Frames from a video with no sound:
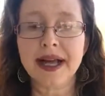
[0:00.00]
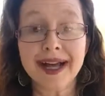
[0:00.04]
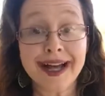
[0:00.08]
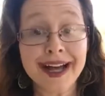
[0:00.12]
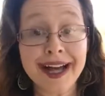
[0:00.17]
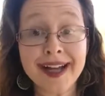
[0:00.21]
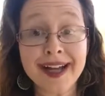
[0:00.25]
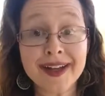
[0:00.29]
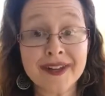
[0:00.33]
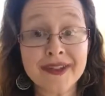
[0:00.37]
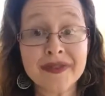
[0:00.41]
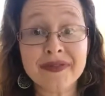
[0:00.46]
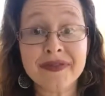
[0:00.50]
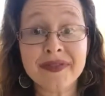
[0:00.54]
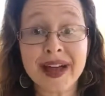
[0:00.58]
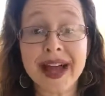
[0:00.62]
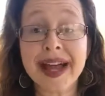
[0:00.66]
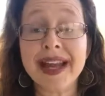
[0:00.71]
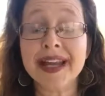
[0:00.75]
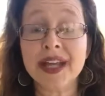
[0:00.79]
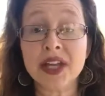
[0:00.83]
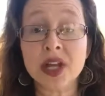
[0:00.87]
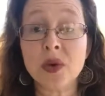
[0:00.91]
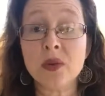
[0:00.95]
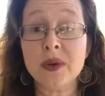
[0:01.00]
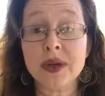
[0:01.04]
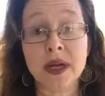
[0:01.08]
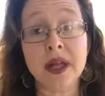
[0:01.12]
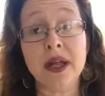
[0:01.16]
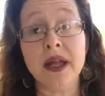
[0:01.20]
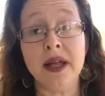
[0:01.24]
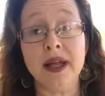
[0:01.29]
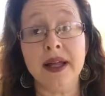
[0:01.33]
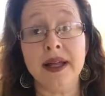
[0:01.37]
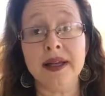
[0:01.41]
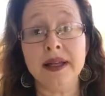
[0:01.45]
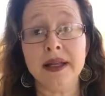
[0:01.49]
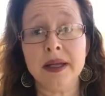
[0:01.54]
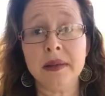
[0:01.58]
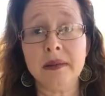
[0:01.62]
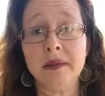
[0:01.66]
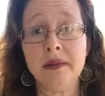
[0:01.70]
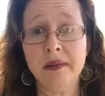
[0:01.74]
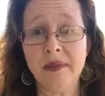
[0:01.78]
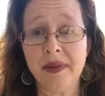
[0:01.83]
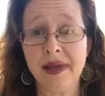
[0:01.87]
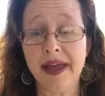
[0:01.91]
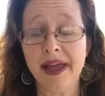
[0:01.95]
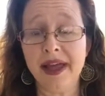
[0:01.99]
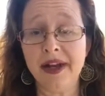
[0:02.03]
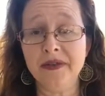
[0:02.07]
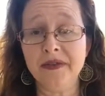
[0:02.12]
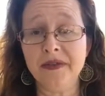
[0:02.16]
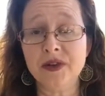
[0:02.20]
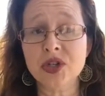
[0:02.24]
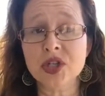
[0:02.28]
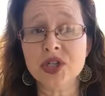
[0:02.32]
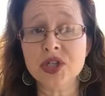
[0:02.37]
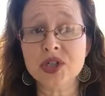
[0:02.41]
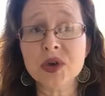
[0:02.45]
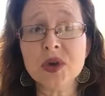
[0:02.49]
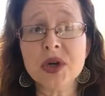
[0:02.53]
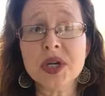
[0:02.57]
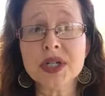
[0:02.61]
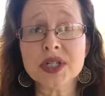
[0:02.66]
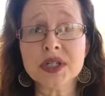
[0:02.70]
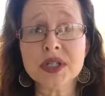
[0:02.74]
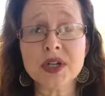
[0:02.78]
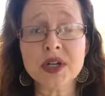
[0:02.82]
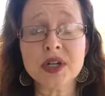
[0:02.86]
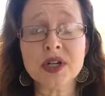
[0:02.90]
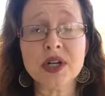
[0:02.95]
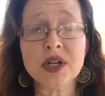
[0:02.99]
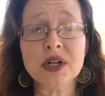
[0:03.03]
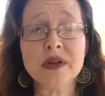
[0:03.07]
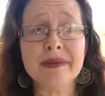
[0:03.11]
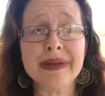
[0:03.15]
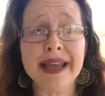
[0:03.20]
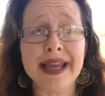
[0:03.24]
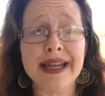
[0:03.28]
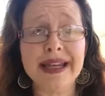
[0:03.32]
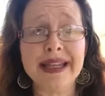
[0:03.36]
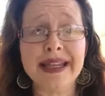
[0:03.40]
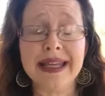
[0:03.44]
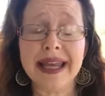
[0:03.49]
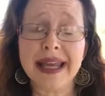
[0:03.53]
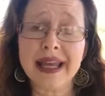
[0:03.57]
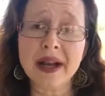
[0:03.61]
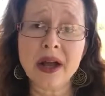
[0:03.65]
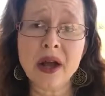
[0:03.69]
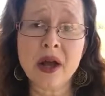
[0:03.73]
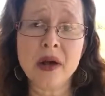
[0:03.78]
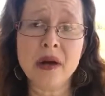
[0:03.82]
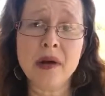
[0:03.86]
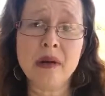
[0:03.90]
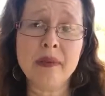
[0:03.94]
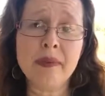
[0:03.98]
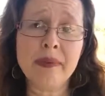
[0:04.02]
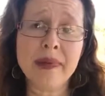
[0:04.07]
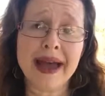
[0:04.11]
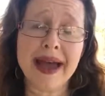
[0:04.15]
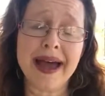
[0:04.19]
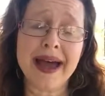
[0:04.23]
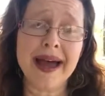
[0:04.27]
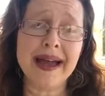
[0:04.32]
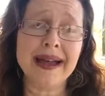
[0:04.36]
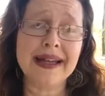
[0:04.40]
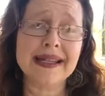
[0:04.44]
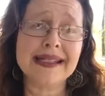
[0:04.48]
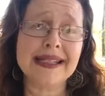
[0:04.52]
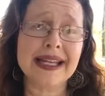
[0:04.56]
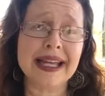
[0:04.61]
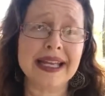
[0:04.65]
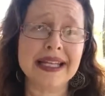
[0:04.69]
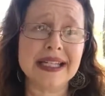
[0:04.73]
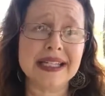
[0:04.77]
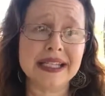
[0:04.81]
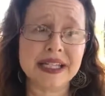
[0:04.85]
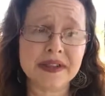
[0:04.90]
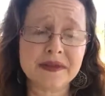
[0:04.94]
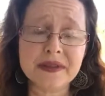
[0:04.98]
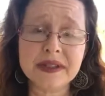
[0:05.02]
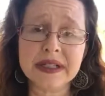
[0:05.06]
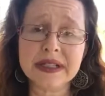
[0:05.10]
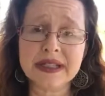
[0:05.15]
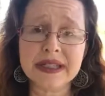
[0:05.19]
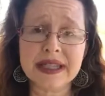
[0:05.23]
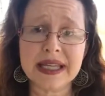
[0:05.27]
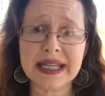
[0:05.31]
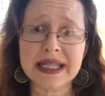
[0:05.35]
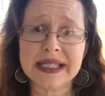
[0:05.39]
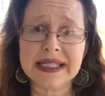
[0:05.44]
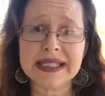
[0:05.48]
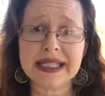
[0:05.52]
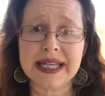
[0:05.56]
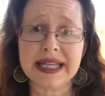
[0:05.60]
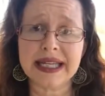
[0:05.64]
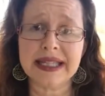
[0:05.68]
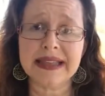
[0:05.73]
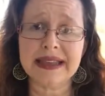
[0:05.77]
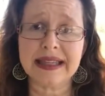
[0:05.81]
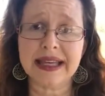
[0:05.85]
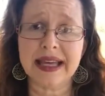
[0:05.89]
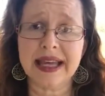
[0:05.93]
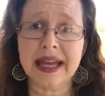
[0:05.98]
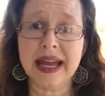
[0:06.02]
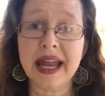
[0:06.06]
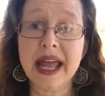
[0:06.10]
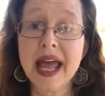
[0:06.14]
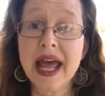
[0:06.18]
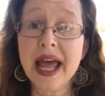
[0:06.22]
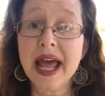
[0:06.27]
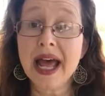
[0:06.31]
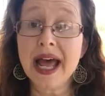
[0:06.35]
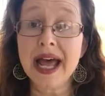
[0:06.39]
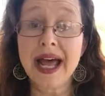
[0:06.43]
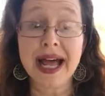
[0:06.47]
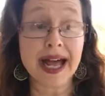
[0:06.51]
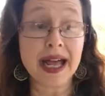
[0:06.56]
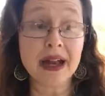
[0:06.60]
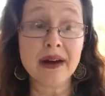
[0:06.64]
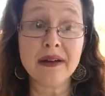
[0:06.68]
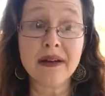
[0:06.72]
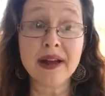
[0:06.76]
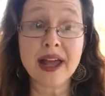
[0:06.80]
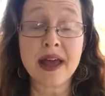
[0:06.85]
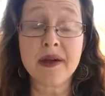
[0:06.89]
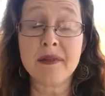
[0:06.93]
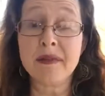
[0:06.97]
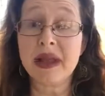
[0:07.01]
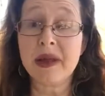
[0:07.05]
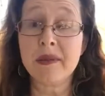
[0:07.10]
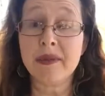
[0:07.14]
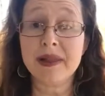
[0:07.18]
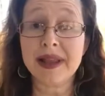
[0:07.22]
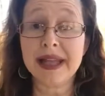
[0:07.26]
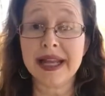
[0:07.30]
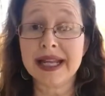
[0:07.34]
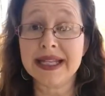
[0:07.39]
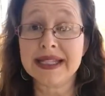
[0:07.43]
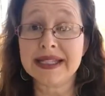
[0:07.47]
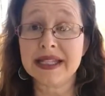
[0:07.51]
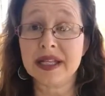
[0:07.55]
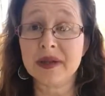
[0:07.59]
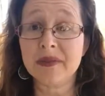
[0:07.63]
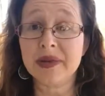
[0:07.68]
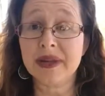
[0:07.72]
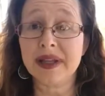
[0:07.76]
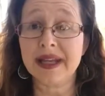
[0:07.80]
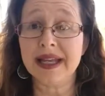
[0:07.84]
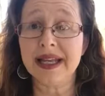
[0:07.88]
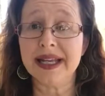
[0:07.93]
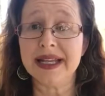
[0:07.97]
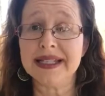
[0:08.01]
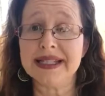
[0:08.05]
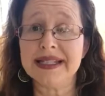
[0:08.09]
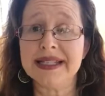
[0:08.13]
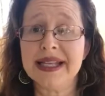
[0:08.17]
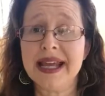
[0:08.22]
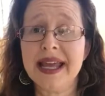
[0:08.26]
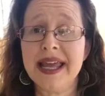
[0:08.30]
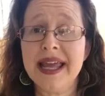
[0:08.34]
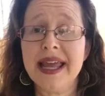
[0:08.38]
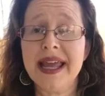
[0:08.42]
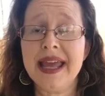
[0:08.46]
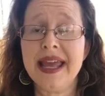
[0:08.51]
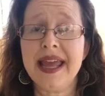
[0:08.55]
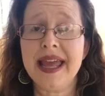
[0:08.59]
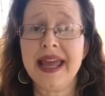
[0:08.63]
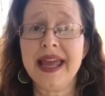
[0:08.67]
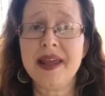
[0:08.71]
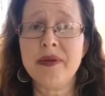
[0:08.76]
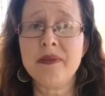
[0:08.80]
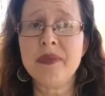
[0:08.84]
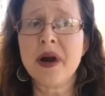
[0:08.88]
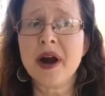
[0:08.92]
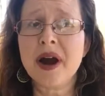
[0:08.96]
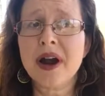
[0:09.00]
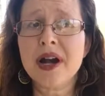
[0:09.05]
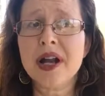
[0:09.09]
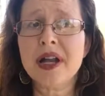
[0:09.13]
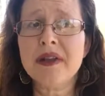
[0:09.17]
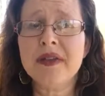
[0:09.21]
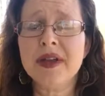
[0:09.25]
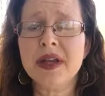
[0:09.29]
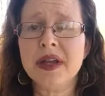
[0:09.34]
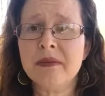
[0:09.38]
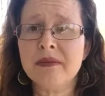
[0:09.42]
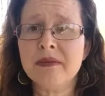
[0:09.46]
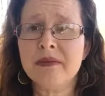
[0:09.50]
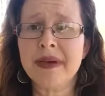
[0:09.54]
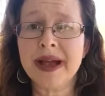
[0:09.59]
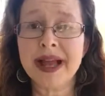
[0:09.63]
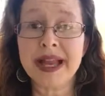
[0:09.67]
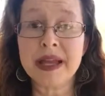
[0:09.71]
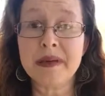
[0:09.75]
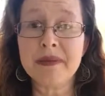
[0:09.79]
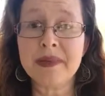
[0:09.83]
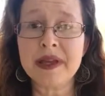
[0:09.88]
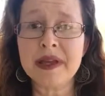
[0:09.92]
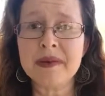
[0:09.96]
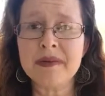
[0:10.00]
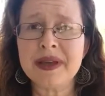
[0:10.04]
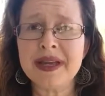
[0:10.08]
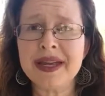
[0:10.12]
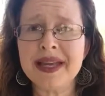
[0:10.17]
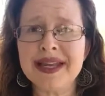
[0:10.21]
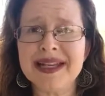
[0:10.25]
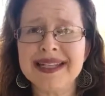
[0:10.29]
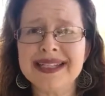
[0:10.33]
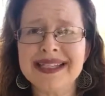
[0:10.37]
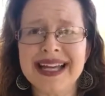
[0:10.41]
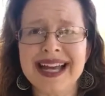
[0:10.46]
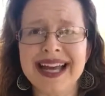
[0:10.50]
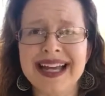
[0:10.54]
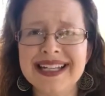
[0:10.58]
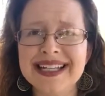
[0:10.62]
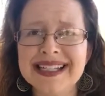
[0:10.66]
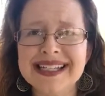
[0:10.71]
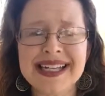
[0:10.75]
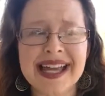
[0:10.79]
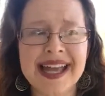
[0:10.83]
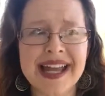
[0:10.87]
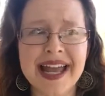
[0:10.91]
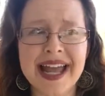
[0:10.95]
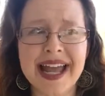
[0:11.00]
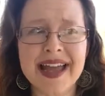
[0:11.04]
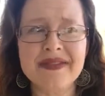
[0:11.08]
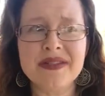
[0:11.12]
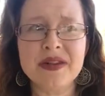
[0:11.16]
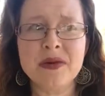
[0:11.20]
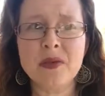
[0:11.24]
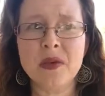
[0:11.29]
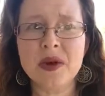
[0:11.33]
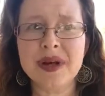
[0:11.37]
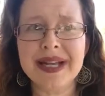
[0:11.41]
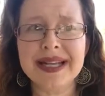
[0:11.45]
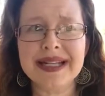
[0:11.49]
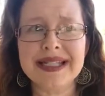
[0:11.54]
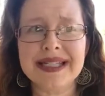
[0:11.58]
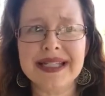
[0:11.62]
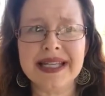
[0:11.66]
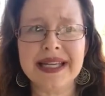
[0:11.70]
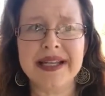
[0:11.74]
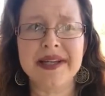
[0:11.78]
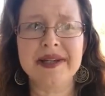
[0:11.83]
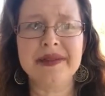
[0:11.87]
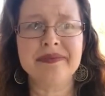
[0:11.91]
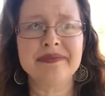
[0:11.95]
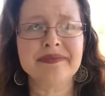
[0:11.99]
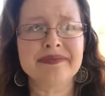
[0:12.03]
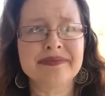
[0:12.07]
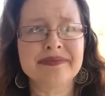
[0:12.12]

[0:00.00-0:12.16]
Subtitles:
I've got it going on. But for short-term and get-home bags and different things like that, I don't have my plans in place. And part of it might be because I just kind of haven't wanted to